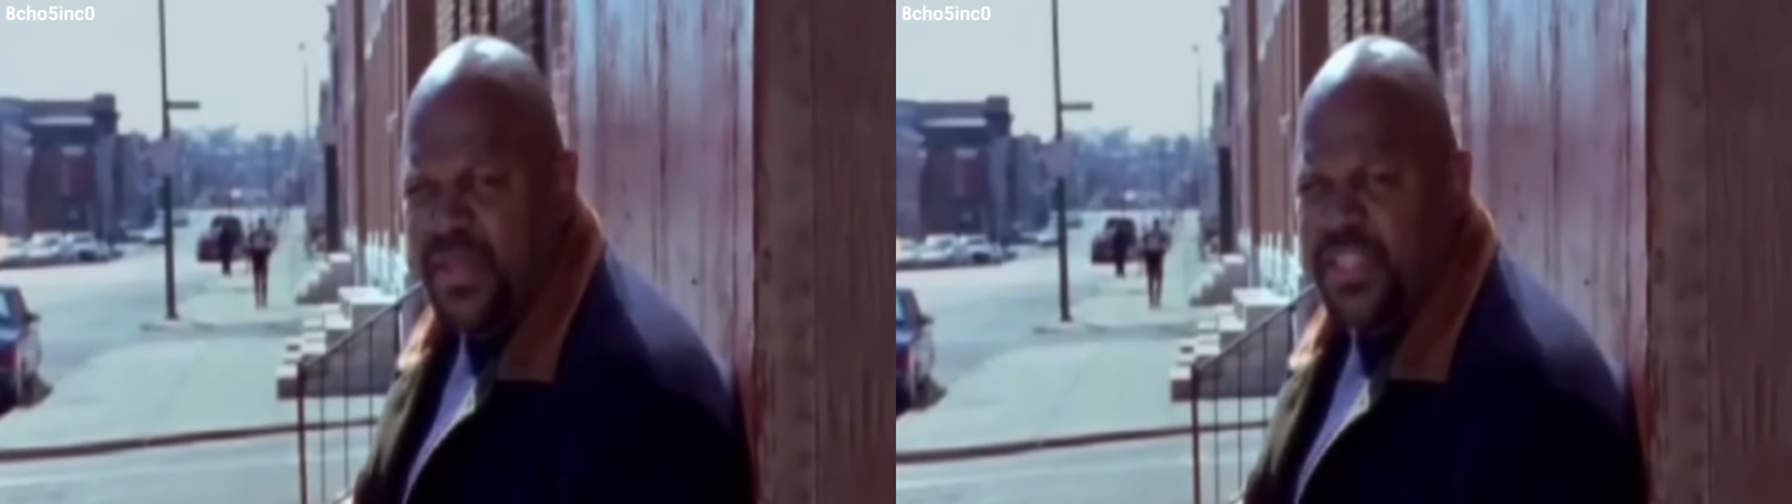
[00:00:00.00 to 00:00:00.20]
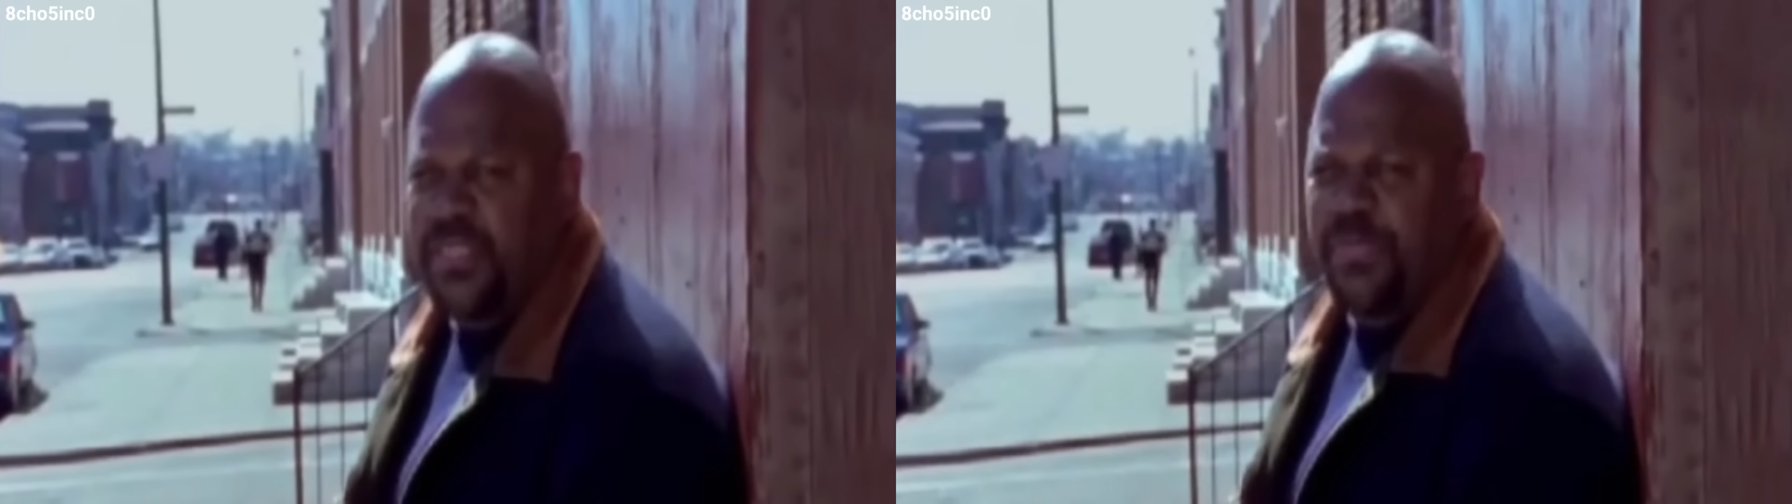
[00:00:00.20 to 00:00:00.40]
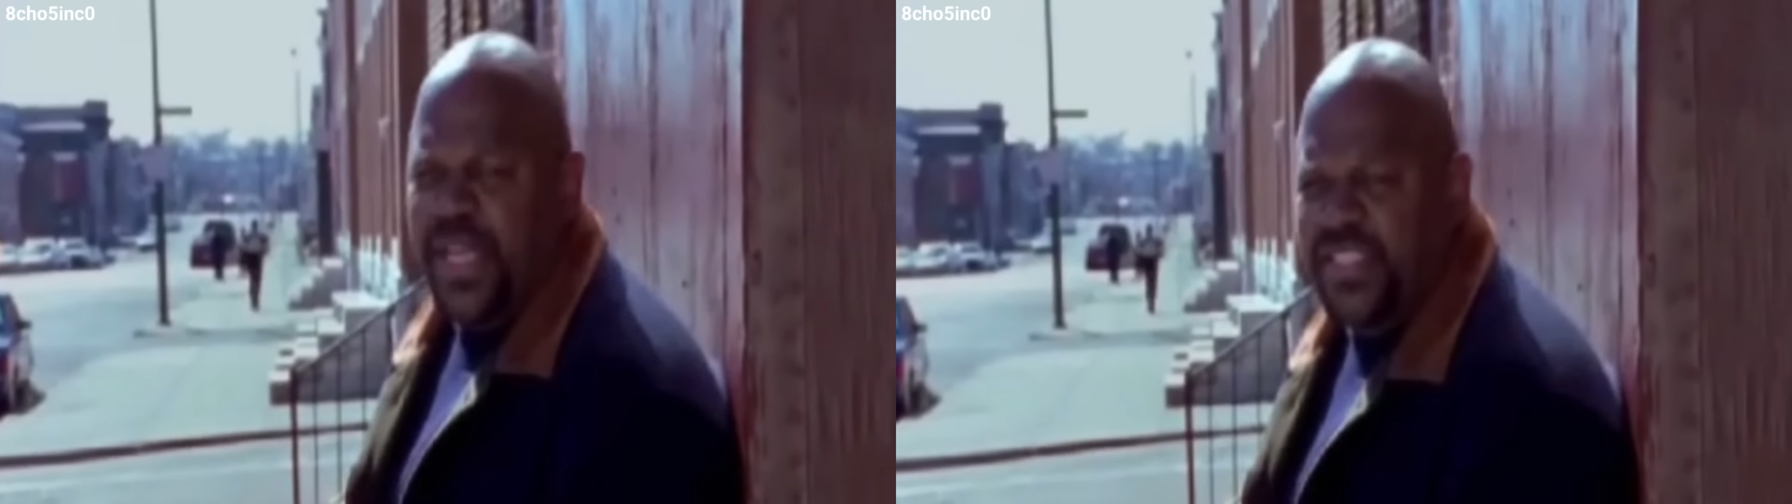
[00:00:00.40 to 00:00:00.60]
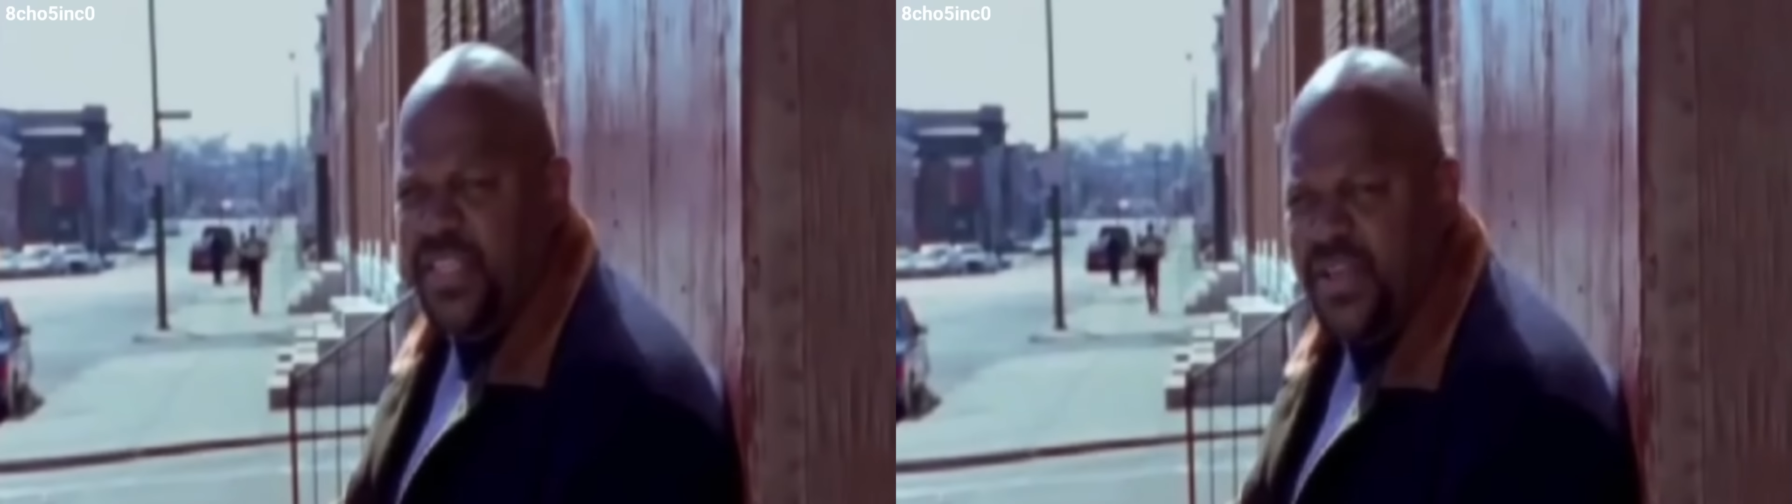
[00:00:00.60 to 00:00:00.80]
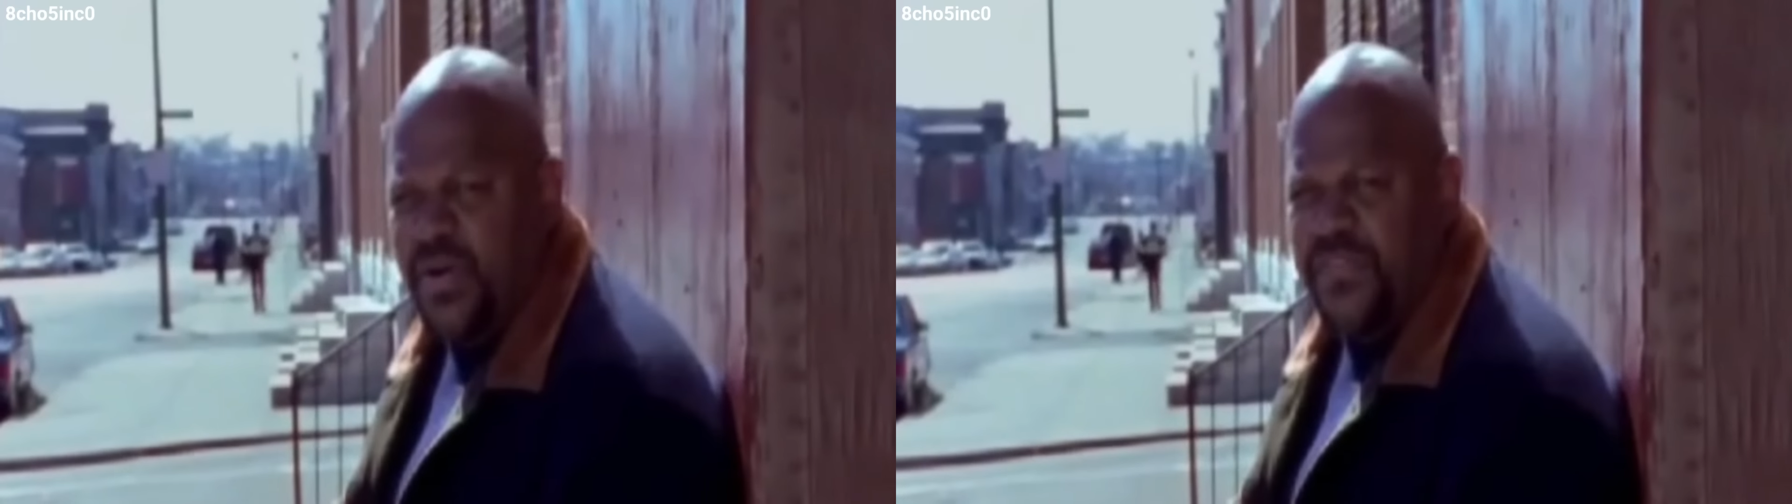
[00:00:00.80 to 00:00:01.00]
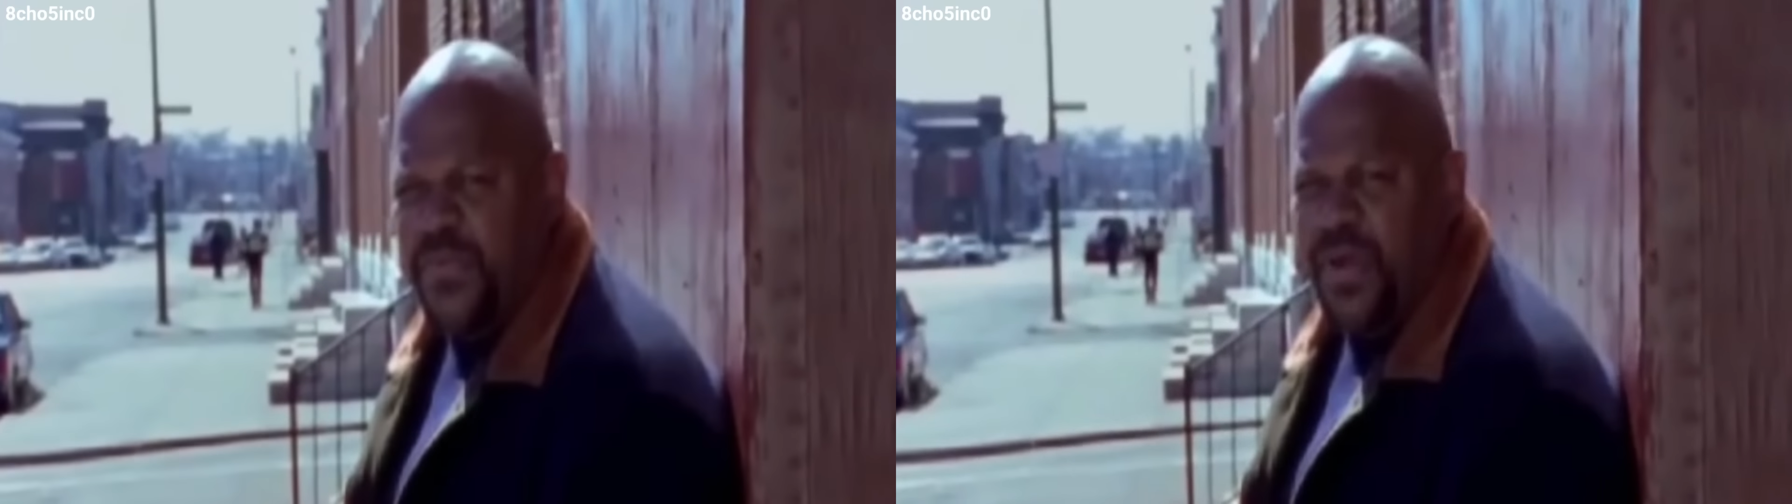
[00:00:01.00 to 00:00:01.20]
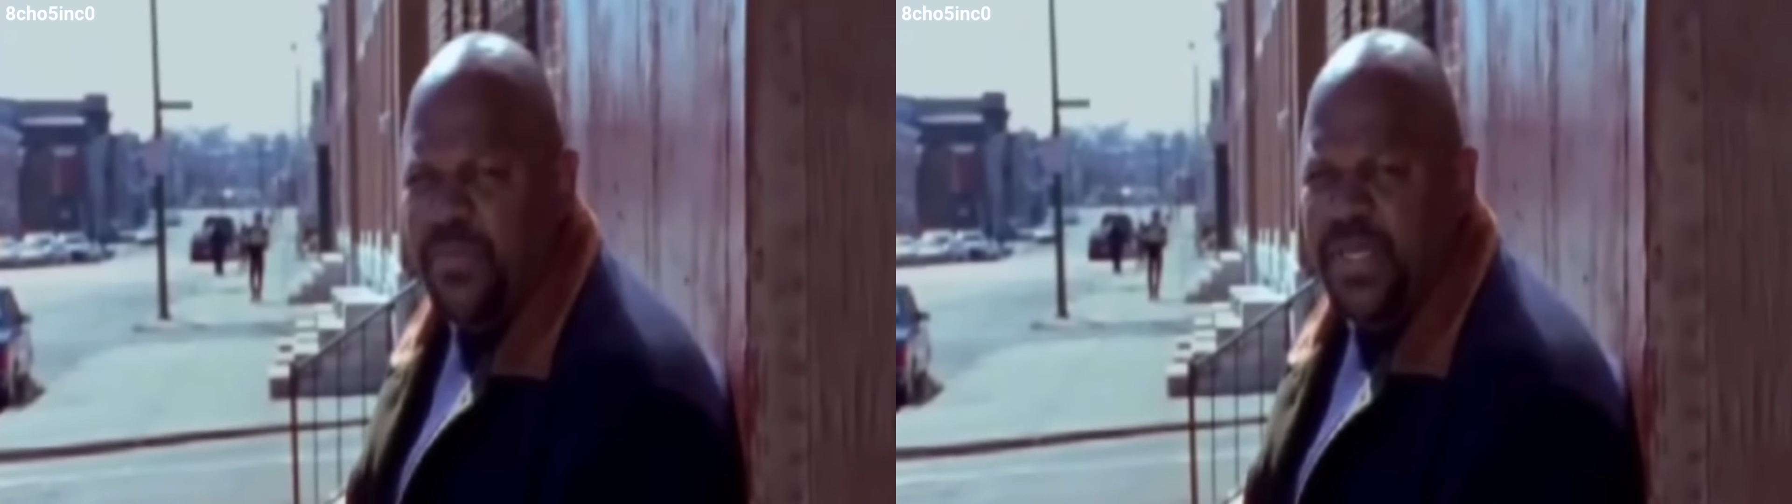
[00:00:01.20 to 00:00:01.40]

It's the place to go if you want to